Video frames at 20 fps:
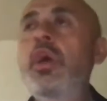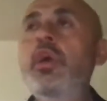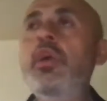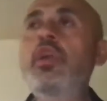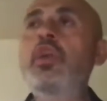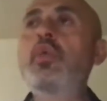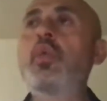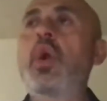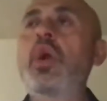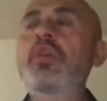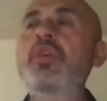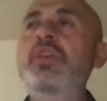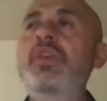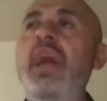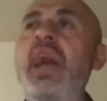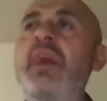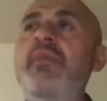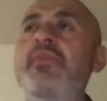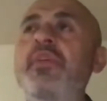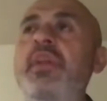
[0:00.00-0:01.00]
you are
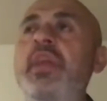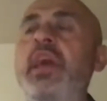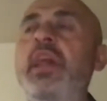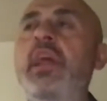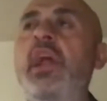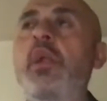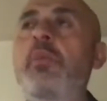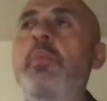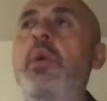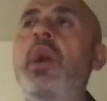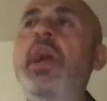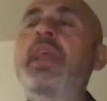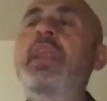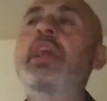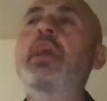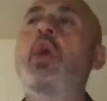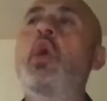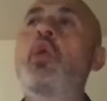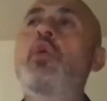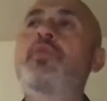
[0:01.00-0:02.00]
sovereign and
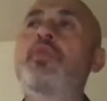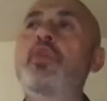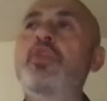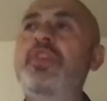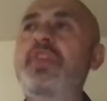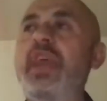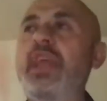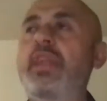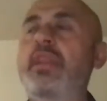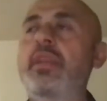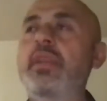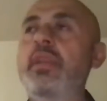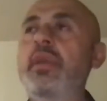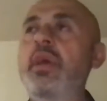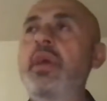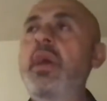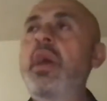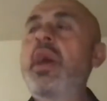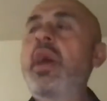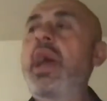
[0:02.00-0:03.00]
almighty over
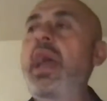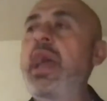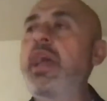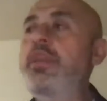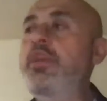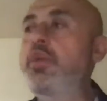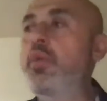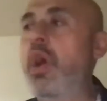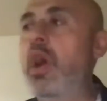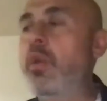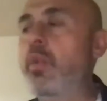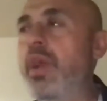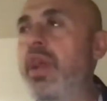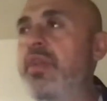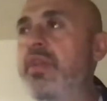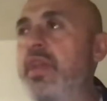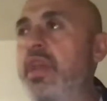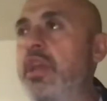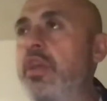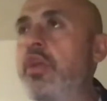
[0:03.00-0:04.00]
Satan and you are
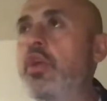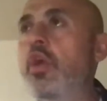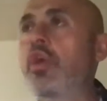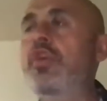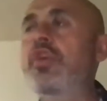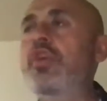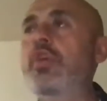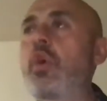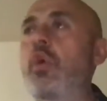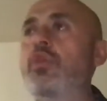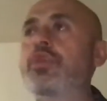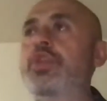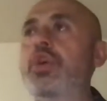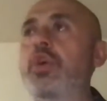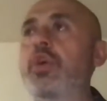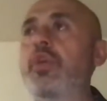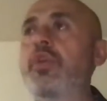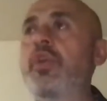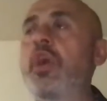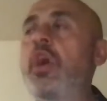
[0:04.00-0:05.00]
raising your
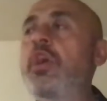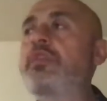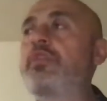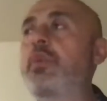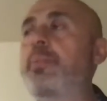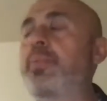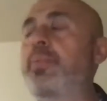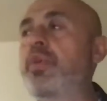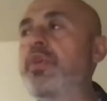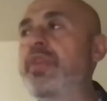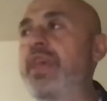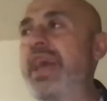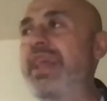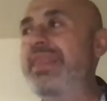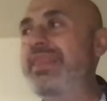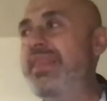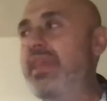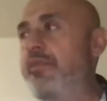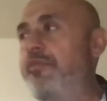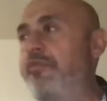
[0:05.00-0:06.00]
soldiers to
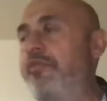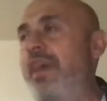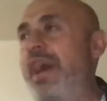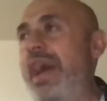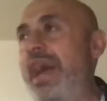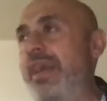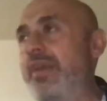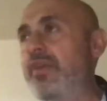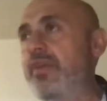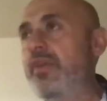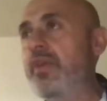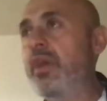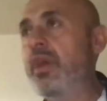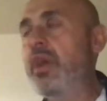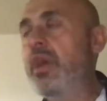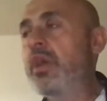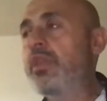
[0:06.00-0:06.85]
present the facts,